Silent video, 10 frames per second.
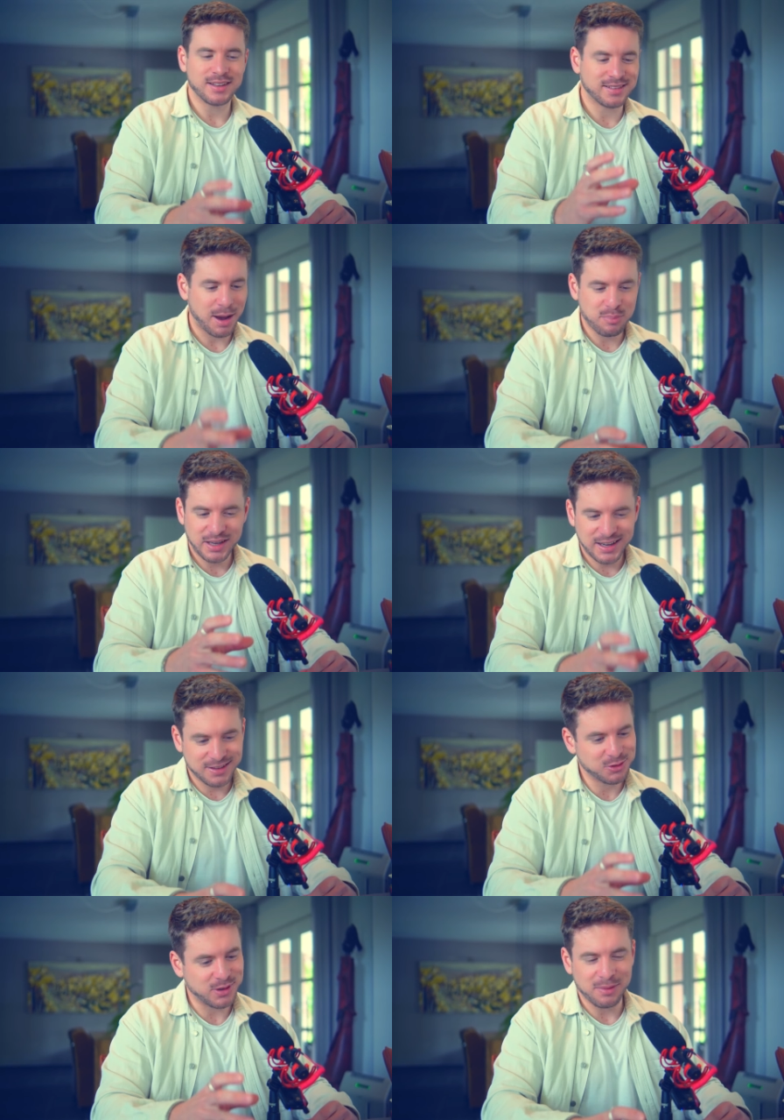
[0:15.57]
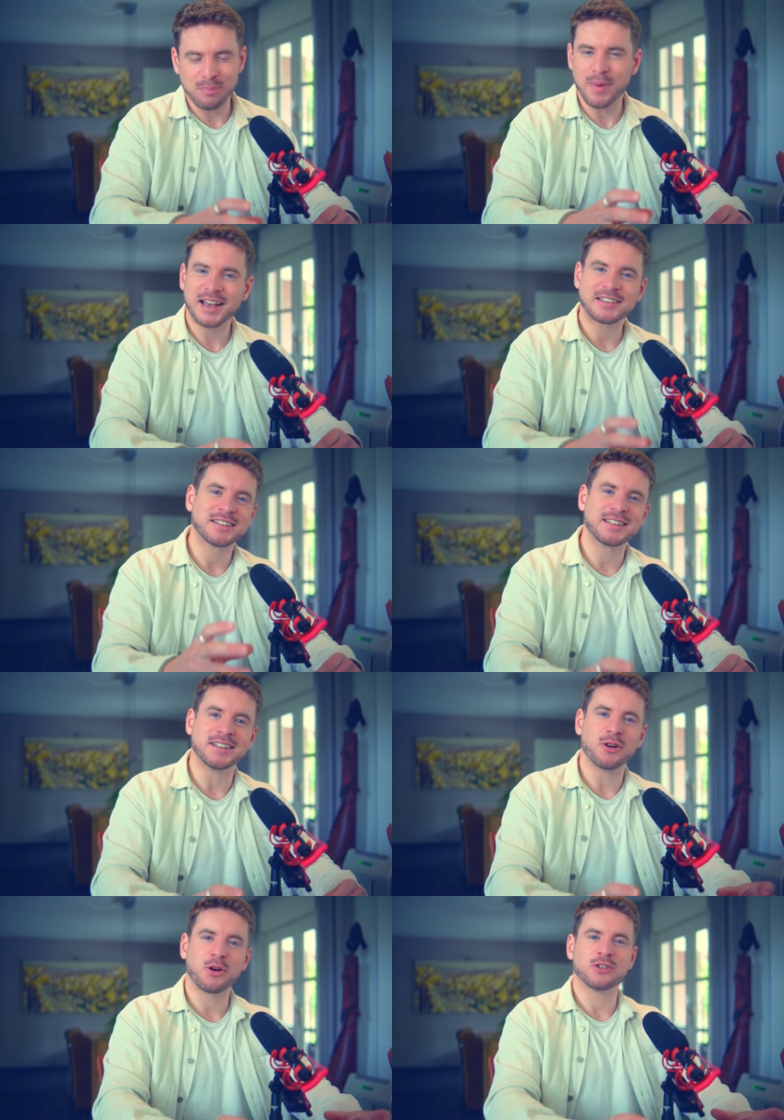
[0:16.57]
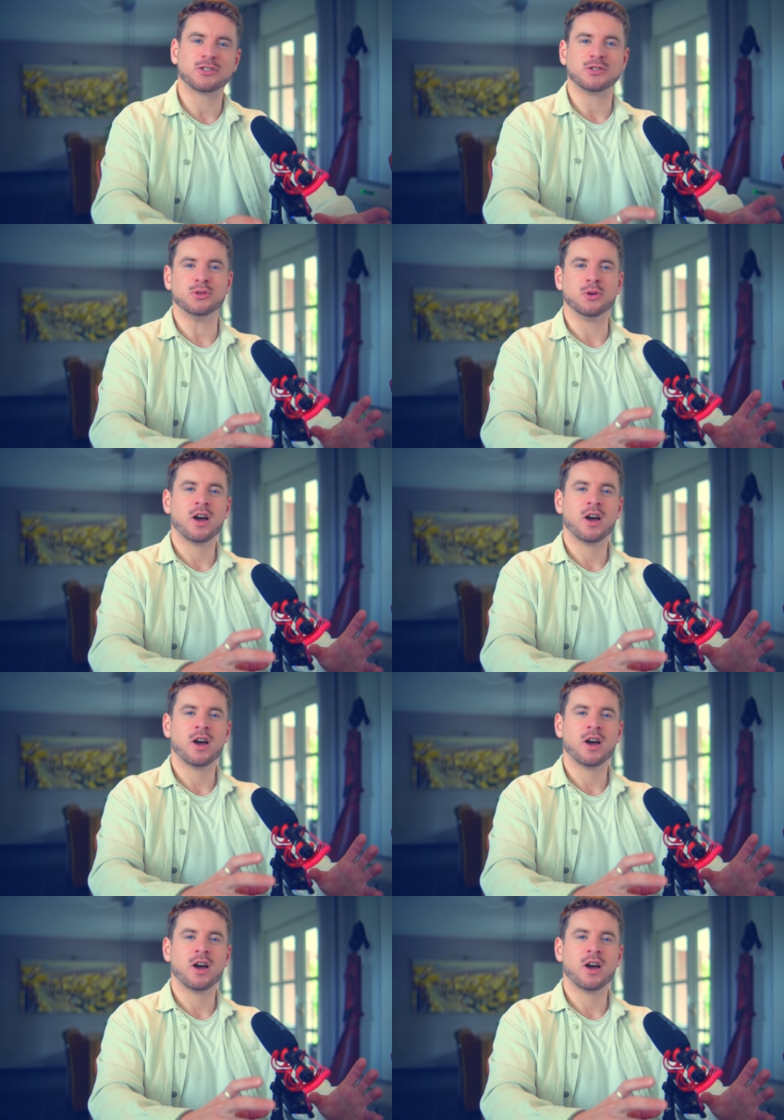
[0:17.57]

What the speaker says: tapping into that masculine urge to